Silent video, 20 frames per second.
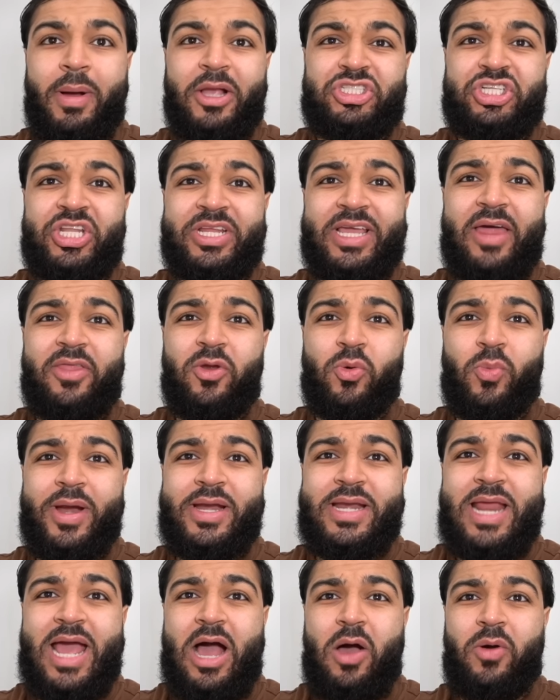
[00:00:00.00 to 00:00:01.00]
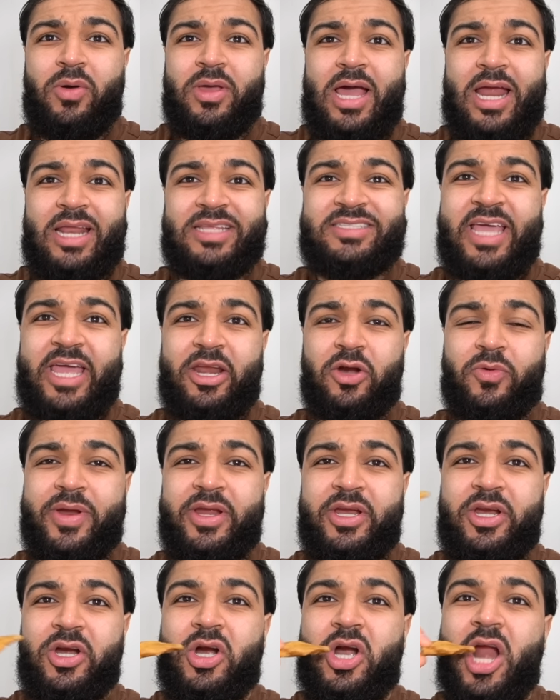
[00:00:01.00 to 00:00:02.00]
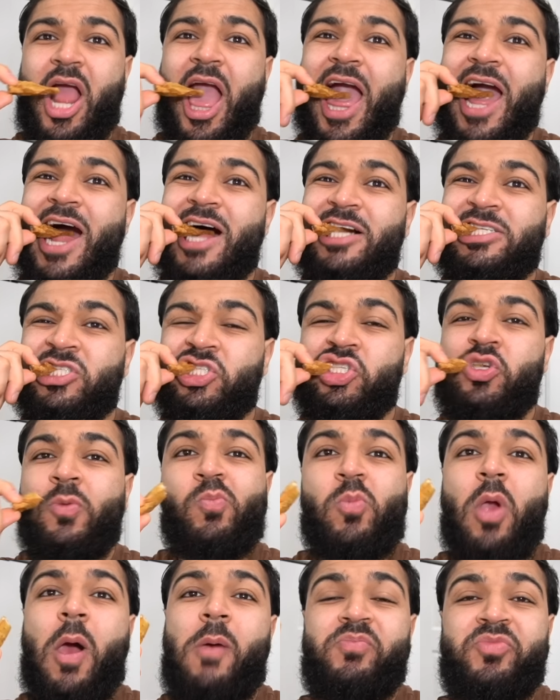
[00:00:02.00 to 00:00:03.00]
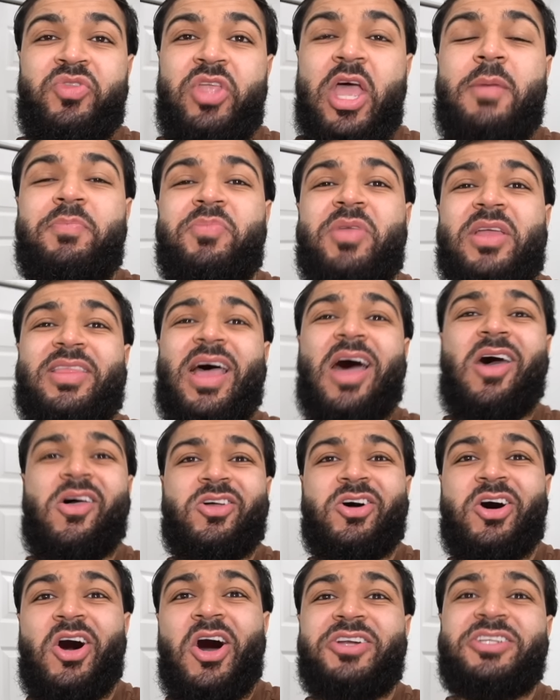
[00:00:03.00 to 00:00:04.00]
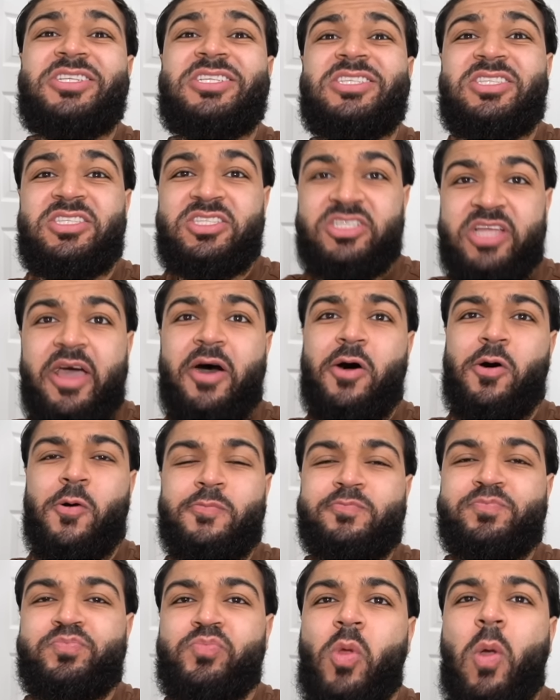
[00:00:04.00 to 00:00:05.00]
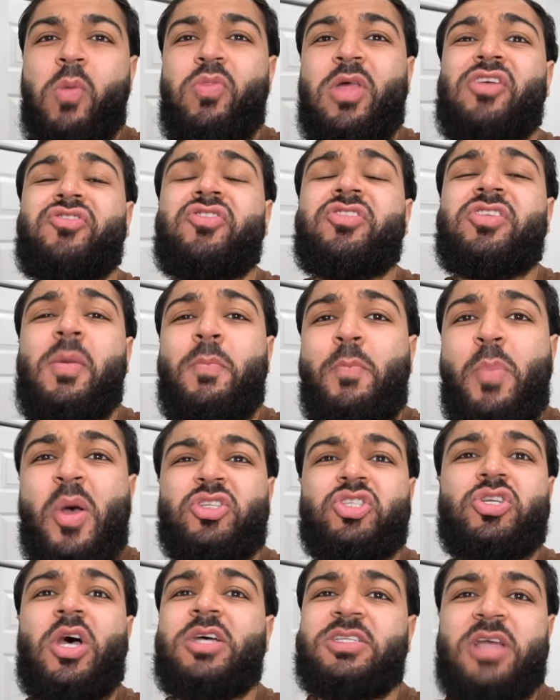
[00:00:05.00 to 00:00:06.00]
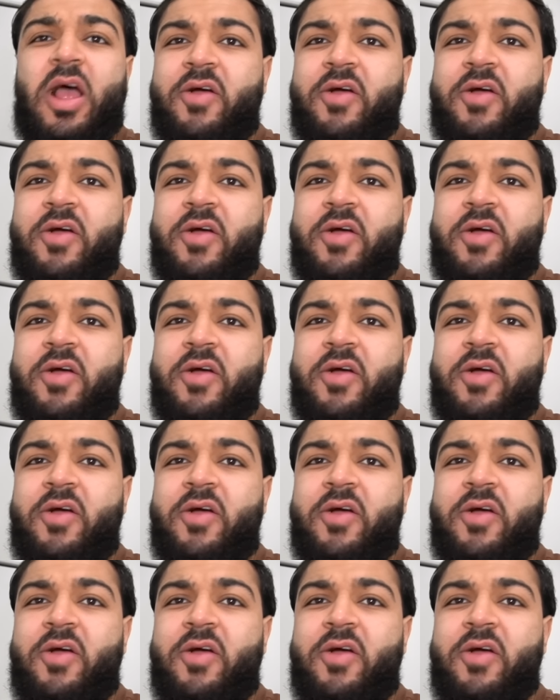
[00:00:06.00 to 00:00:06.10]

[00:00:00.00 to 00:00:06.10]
munching together right now. Got a tater right here. dip in that honey dill. That was like the best sauce